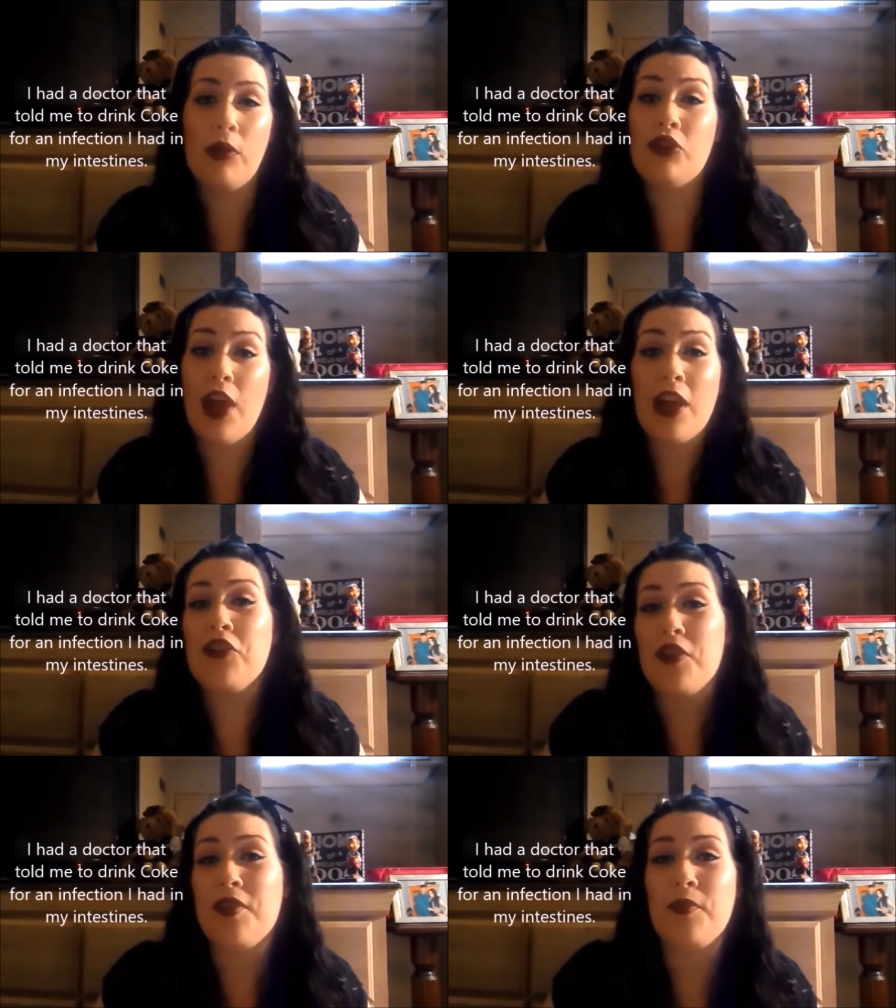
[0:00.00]
which
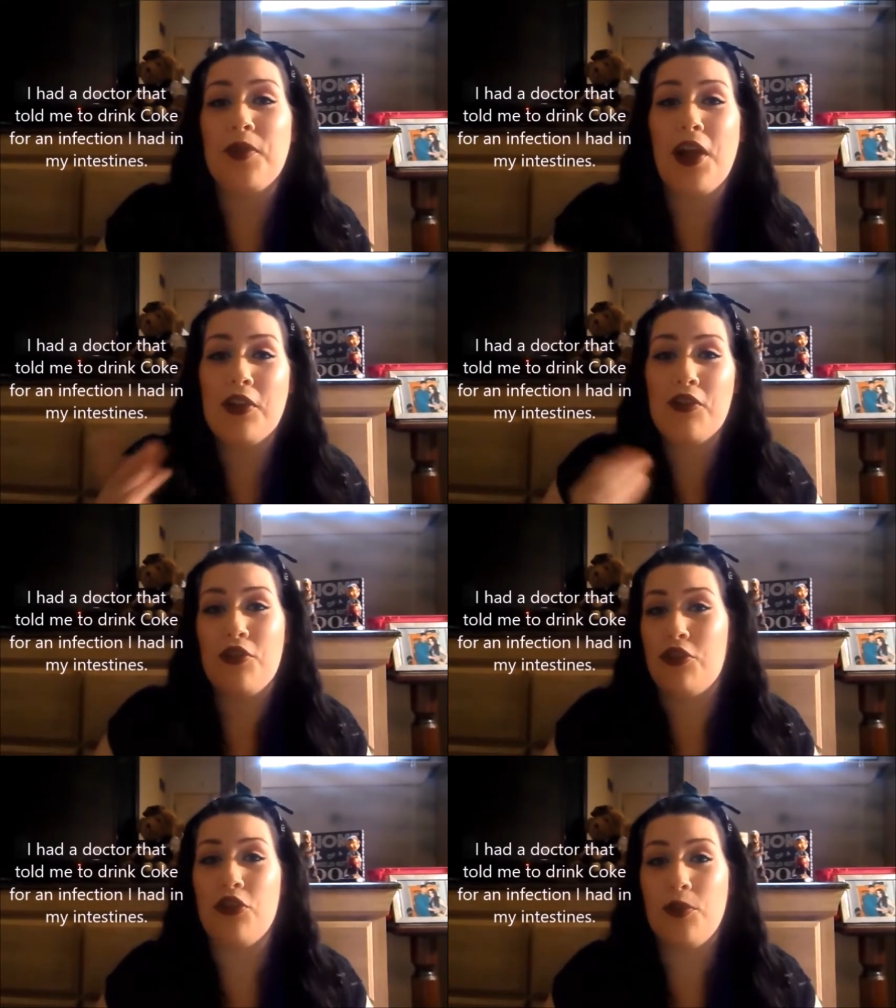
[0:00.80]
actually some
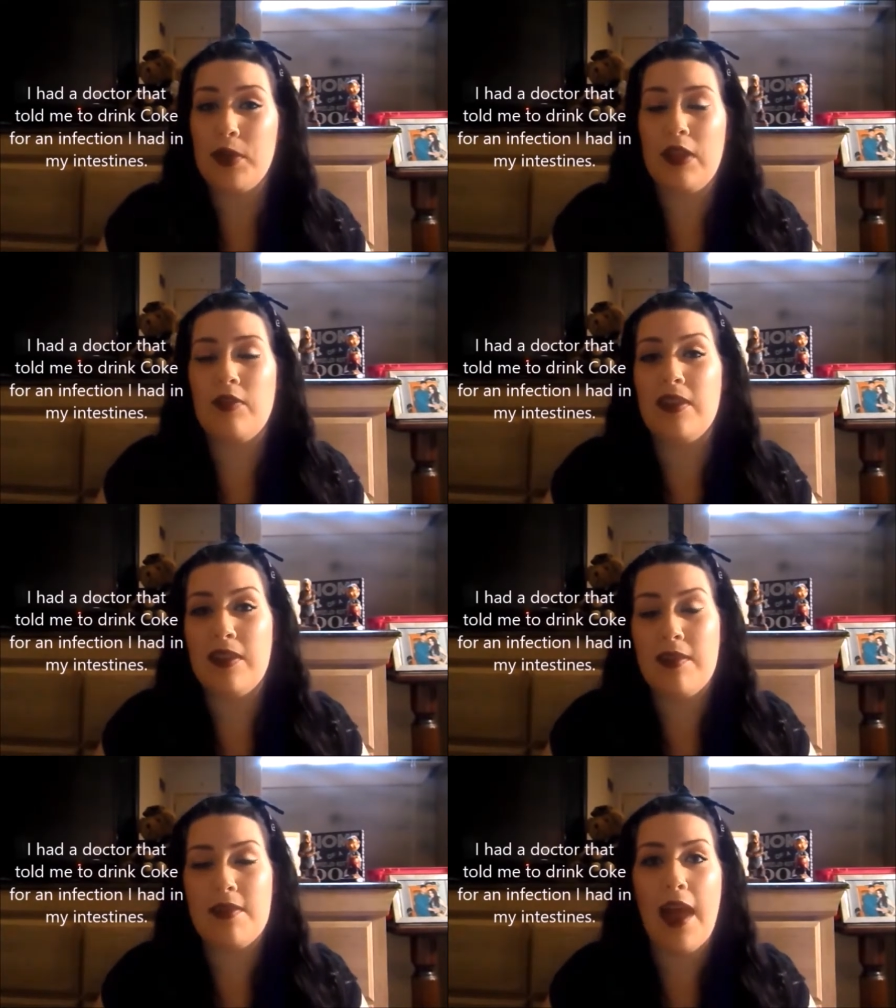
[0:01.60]
doctors still believe
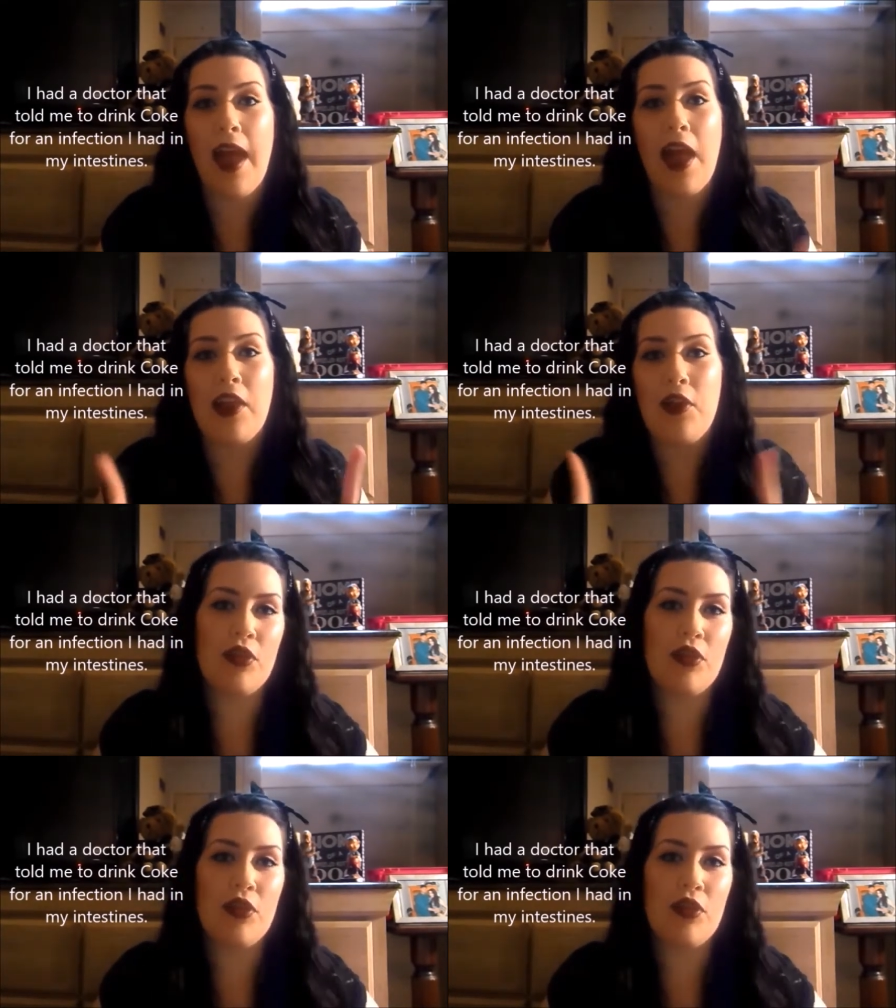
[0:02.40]
to this day.